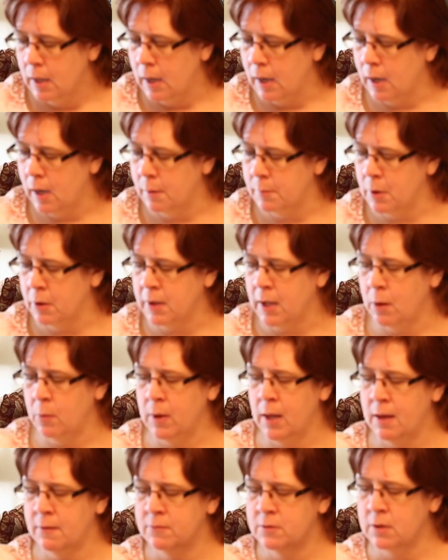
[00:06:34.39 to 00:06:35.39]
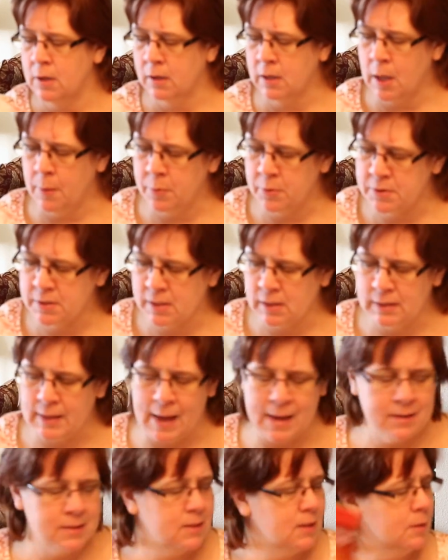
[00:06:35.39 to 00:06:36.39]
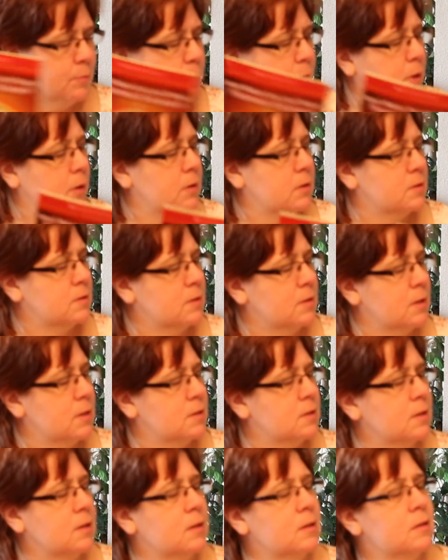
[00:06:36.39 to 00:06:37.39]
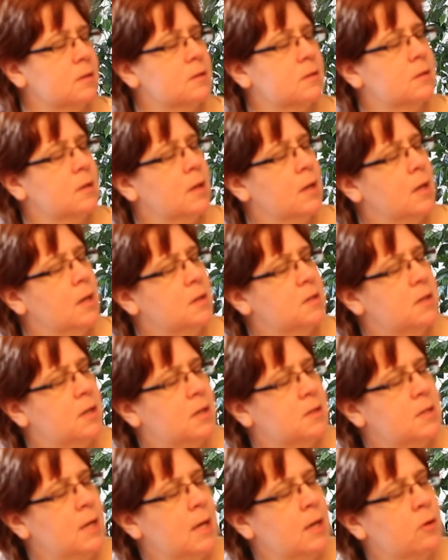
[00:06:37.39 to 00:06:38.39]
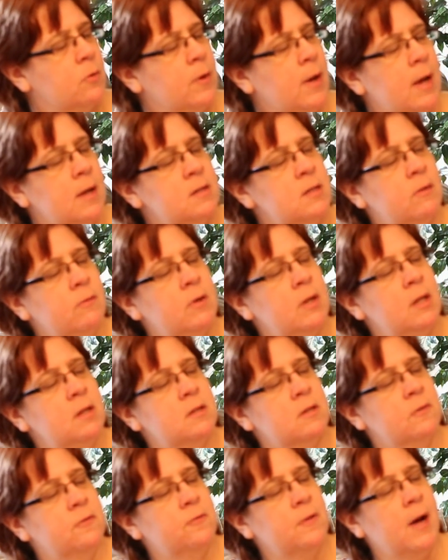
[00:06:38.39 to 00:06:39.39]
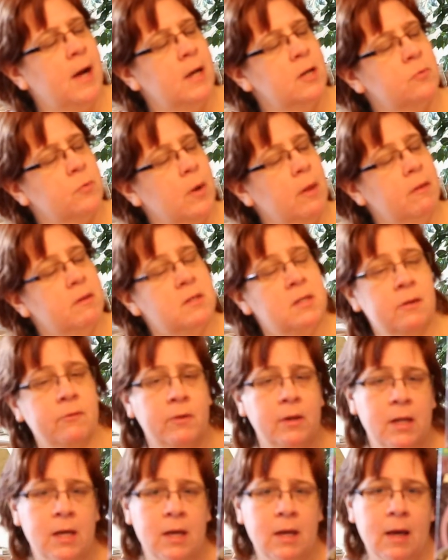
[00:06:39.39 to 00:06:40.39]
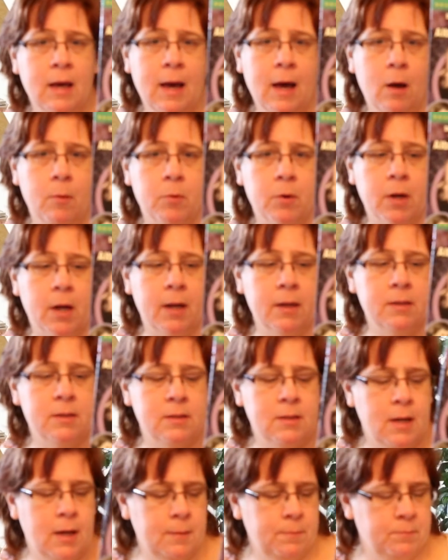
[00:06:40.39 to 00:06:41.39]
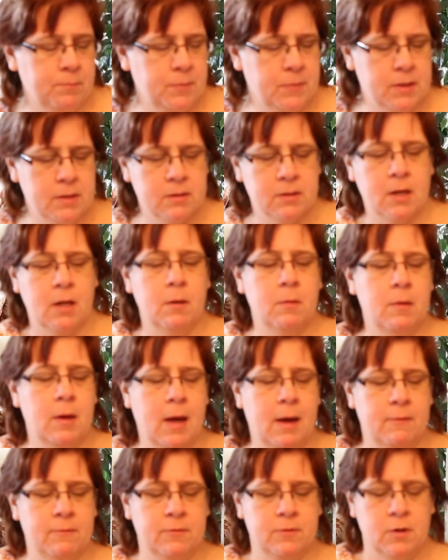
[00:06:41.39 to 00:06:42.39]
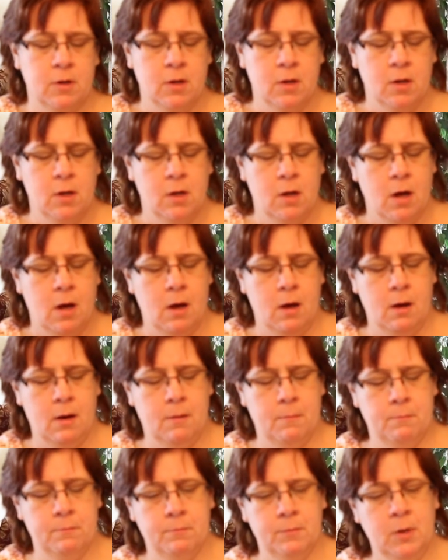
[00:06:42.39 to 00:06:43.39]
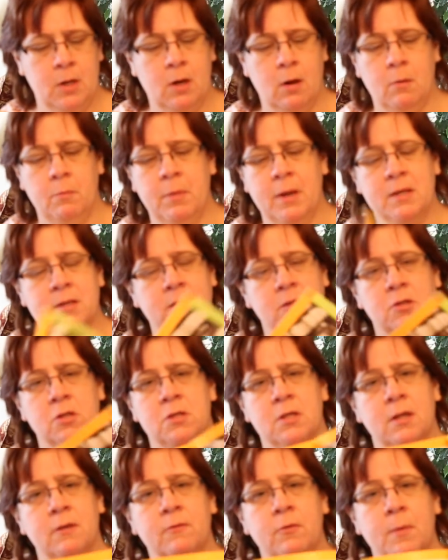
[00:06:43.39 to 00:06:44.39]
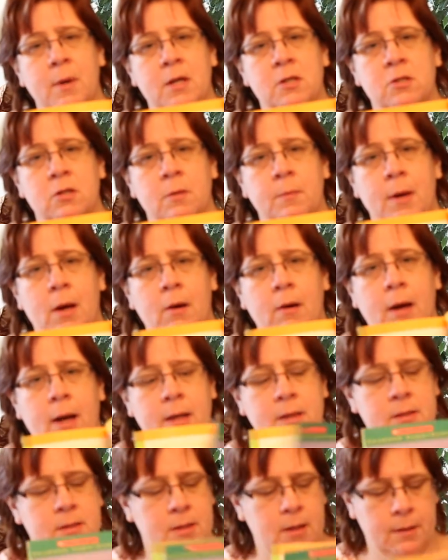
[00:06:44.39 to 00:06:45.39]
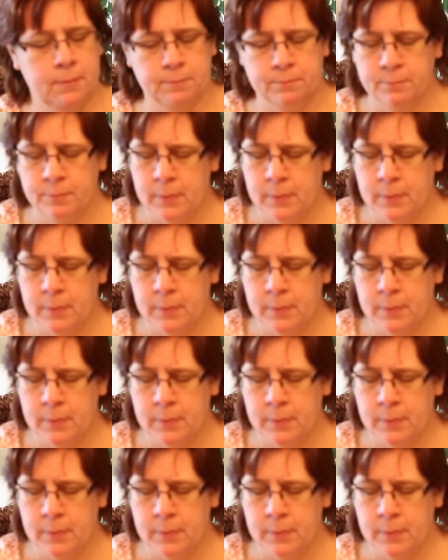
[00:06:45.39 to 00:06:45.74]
Okay, we have a couple Scholastic books. This is Did It Take Creativity to Find Relativity? Albert Einstein. It's going to have, basic just information about Einstein.